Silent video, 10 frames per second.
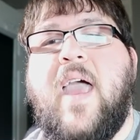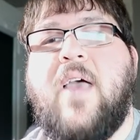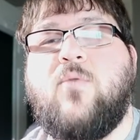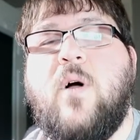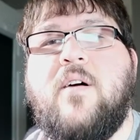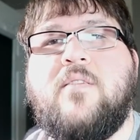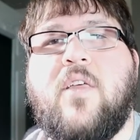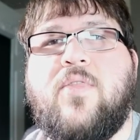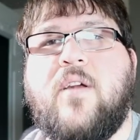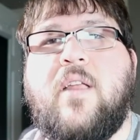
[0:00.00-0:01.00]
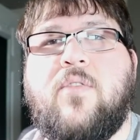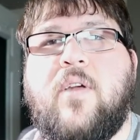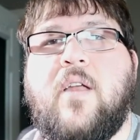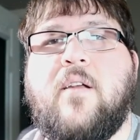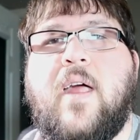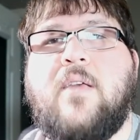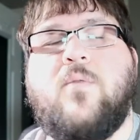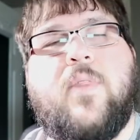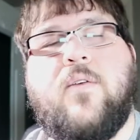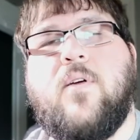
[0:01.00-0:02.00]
as well as the 3300X when